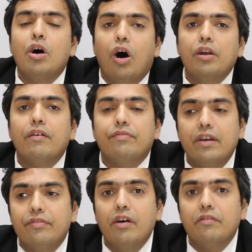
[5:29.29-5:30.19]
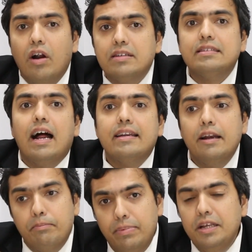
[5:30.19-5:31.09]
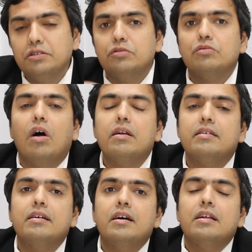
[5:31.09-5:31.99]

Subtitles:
or if you have not started, please do not